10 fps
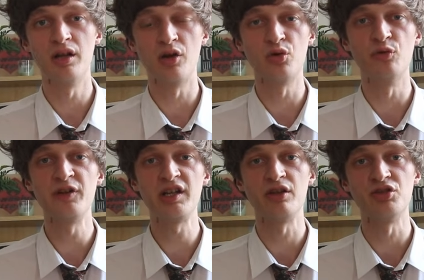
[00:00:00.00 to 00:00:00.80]
local
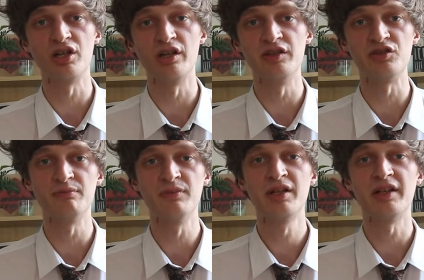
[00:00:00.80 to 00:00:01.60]
video
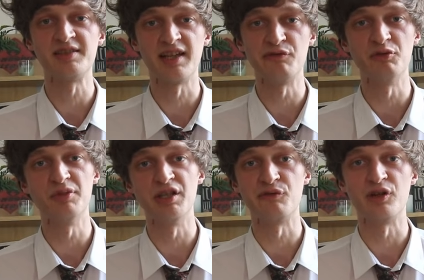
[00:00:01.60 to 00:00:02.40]
journalism is safe with me and